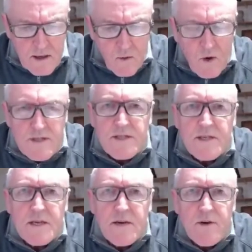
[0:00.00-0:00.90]
I wanted
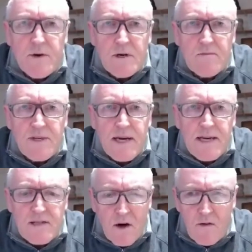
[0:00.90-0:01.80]
to give you an
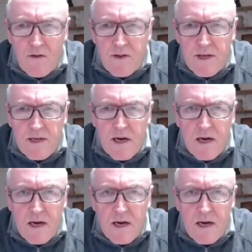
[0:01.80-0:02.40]
update on the